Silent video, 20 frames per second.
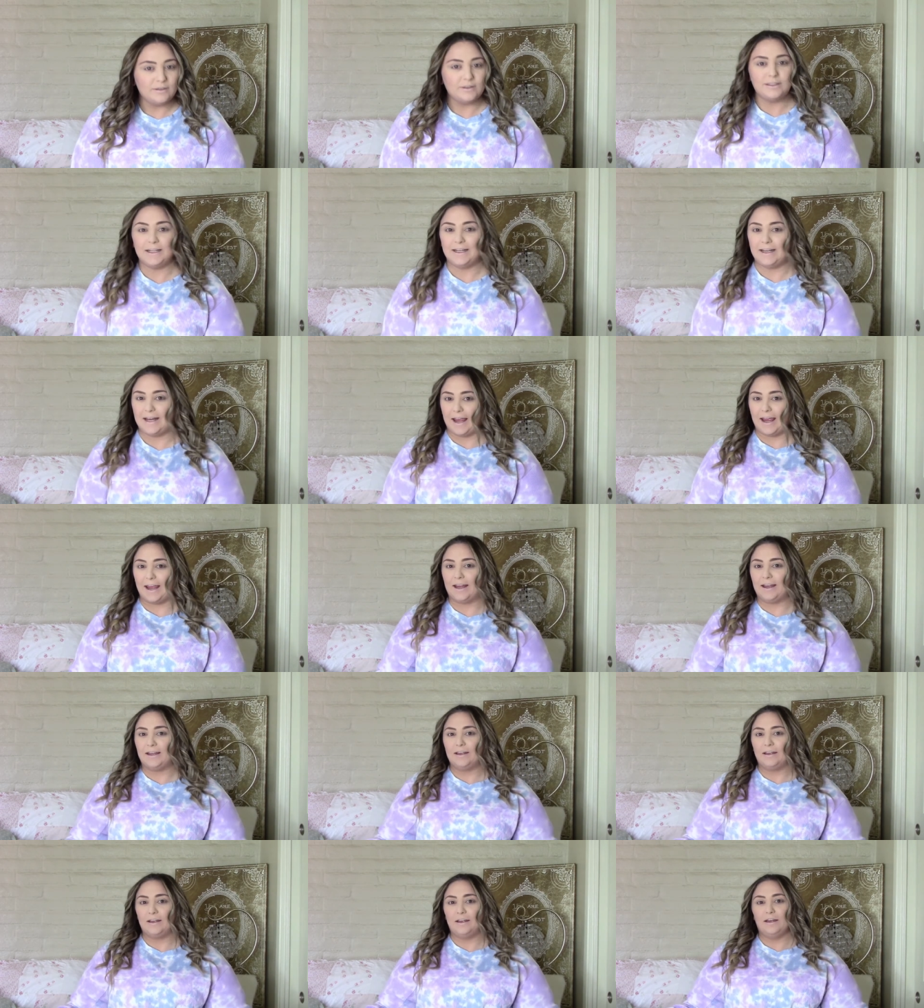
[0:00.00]
today
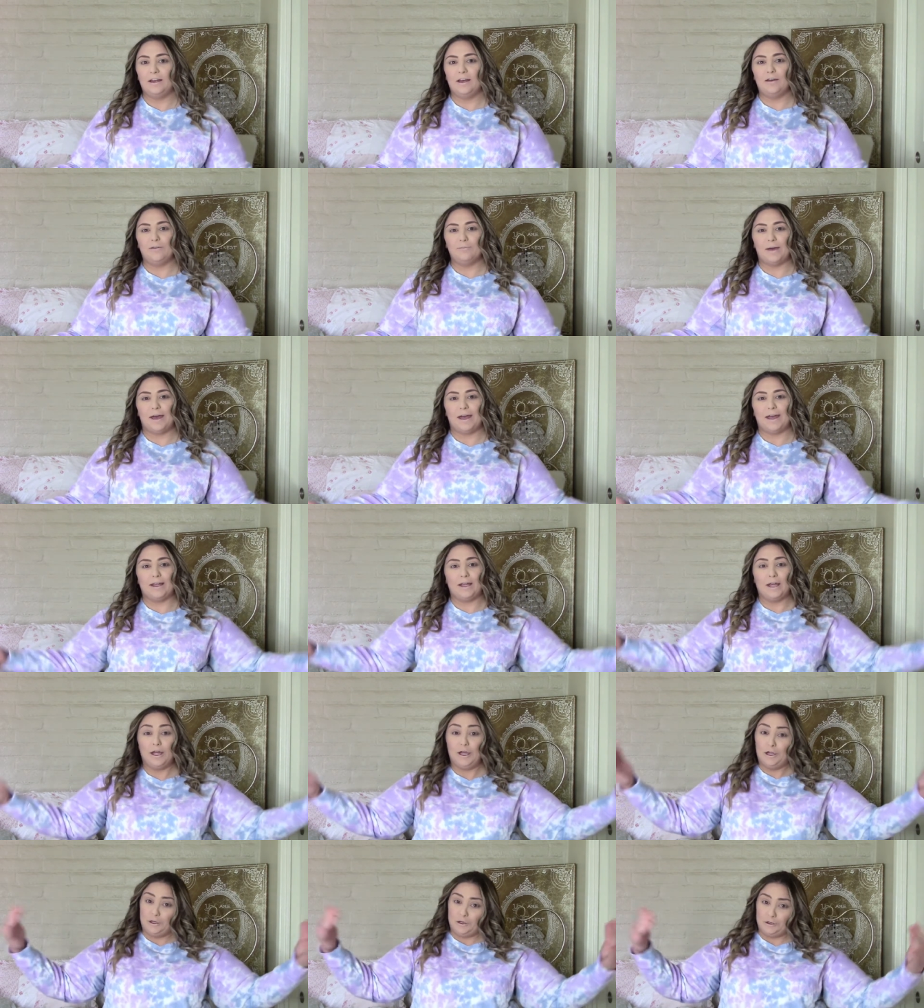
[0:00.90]
of
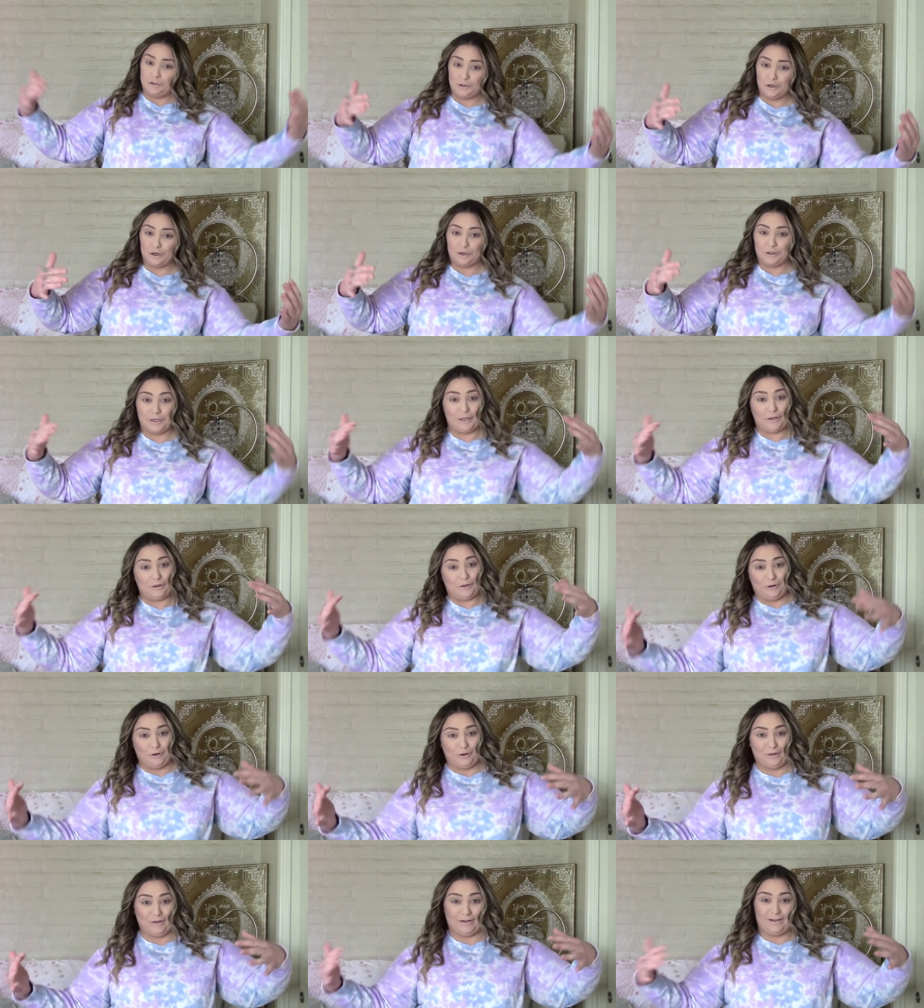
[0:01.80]
my dirty
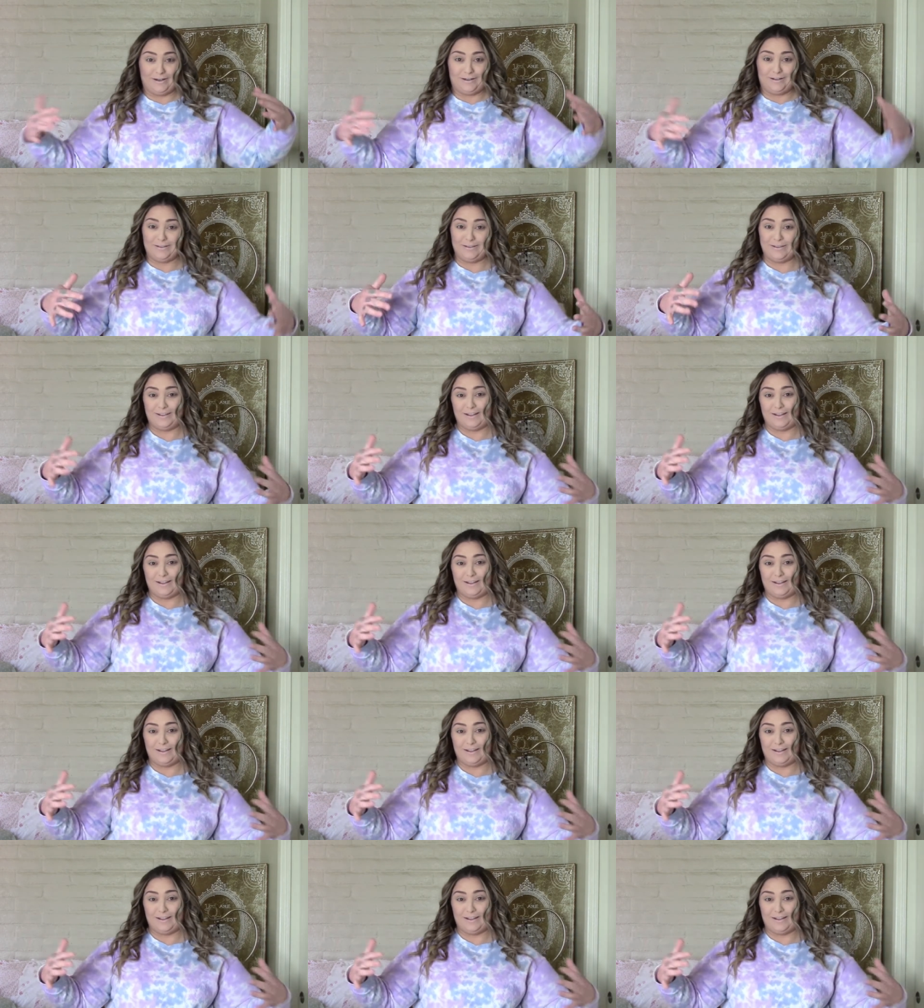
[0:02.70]
30s,